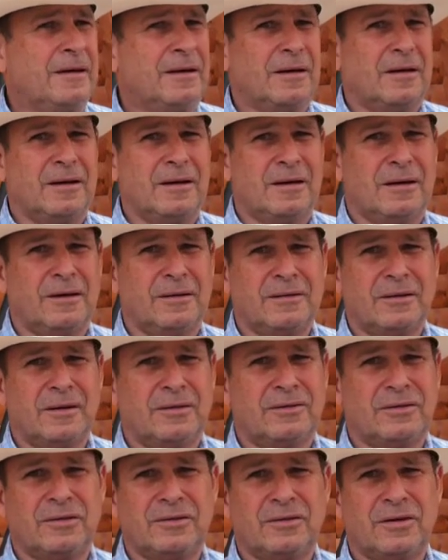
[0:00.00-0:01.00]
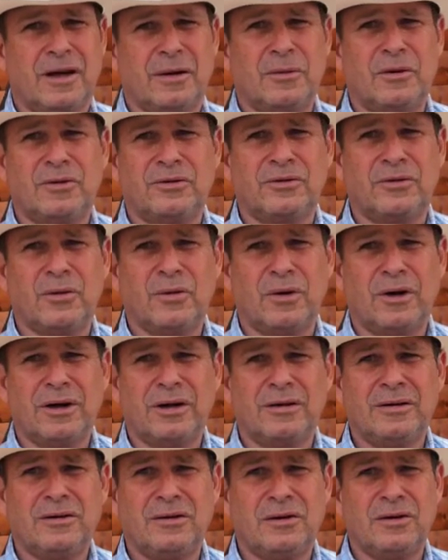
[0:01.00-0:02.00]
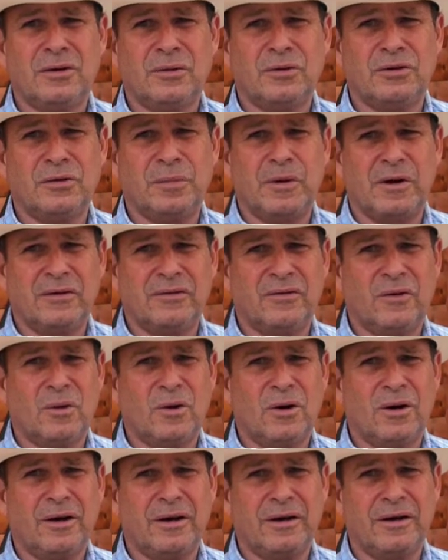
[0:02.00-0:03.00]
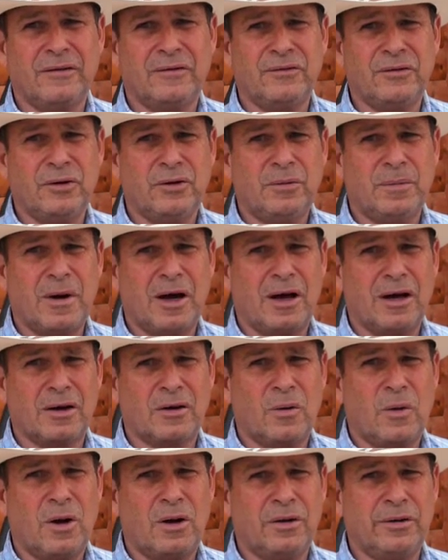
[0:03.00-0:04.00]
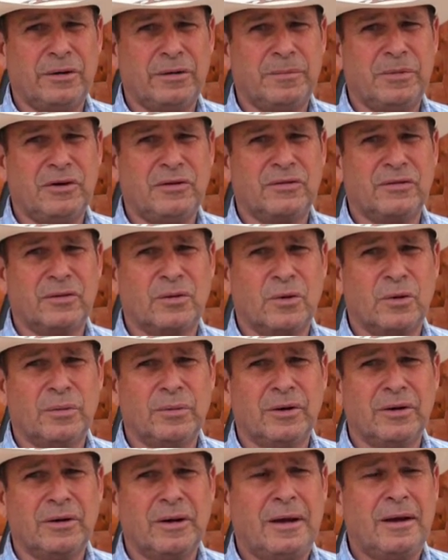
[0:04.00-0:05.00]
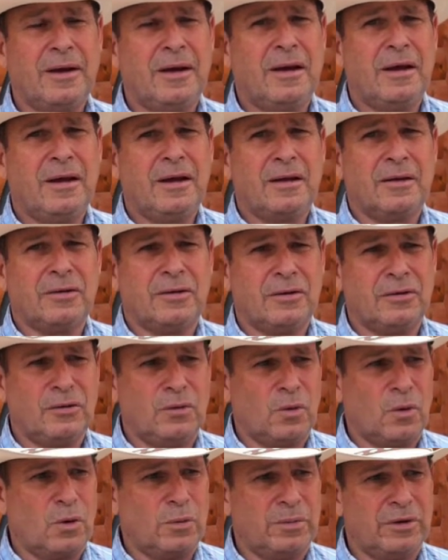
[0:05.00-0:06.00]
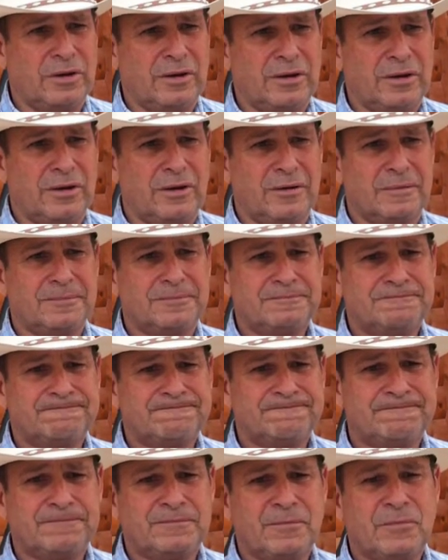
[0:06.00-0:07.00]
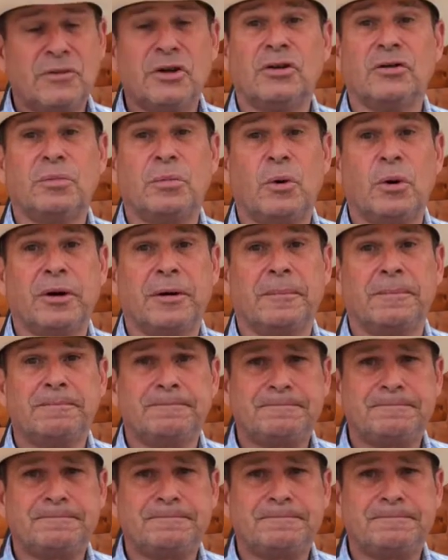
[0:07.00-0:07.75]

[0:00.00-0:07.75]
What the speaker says: It's the same old story. You get what you pay for, and if you buy a quality piece of equipment, then you won't be disappointed.